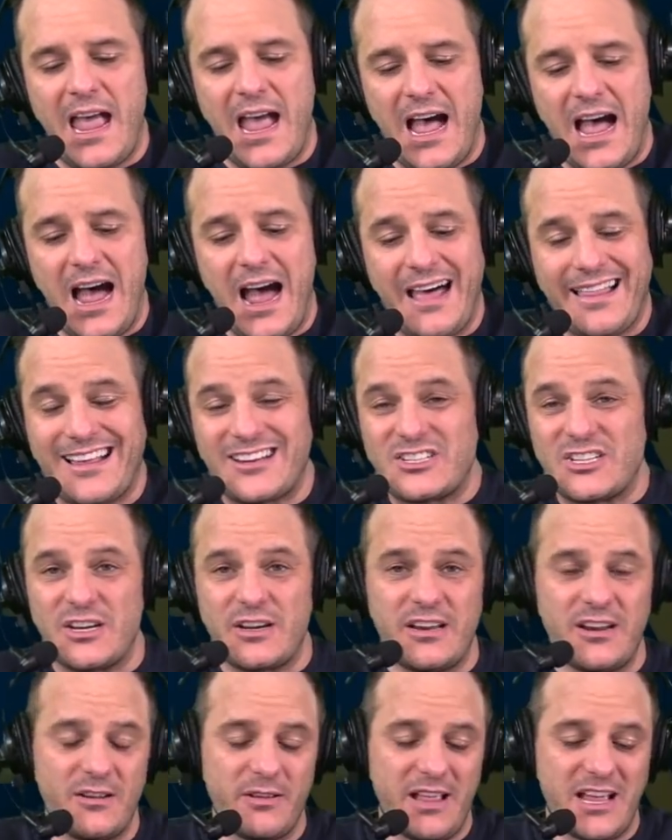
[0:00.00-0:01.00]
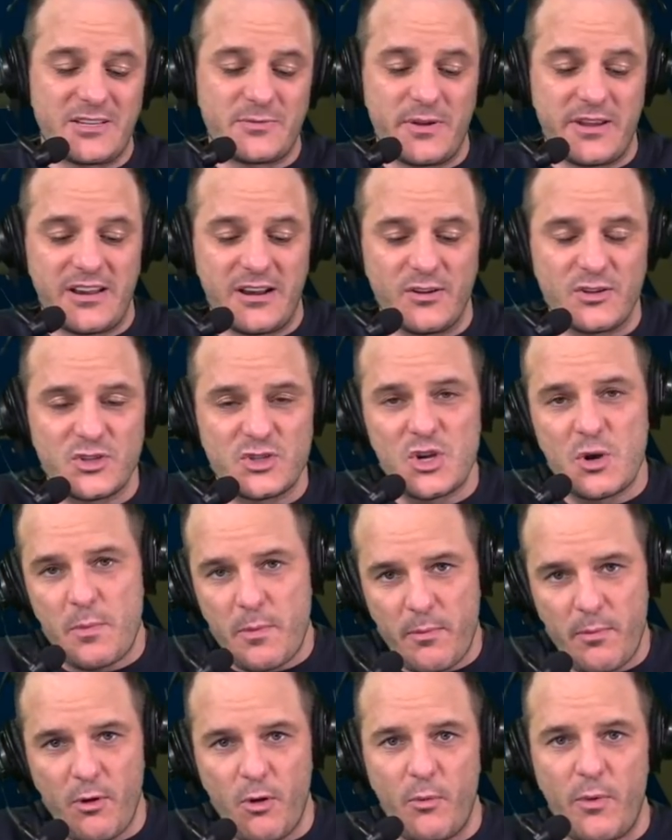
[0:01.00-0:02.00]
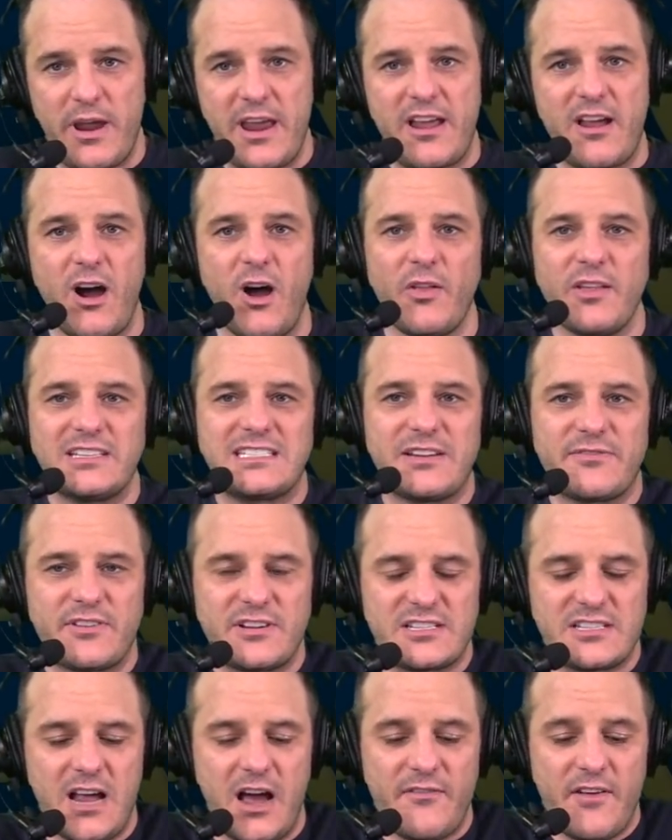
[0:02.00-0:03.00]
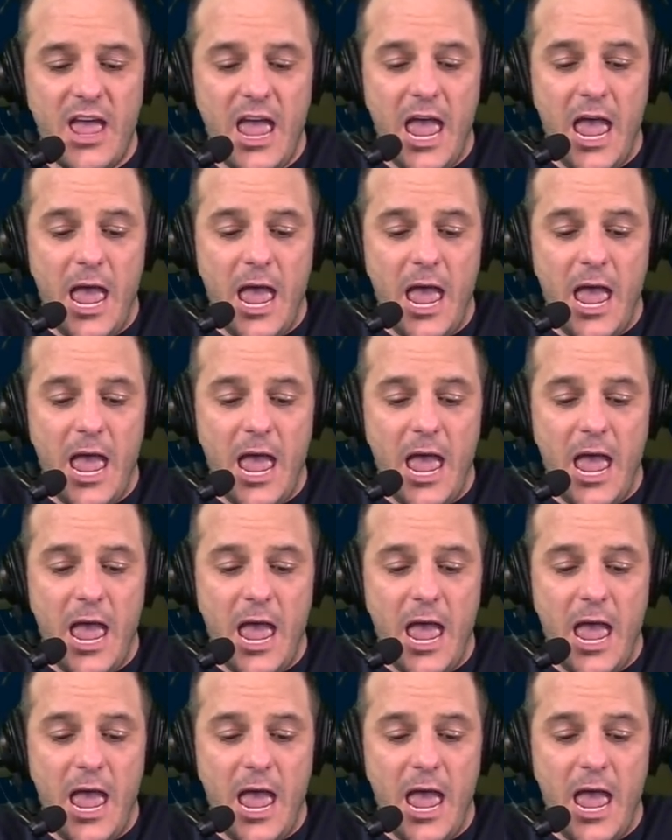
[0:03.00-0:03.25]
Last week, Super Bowl week, all this different stuff.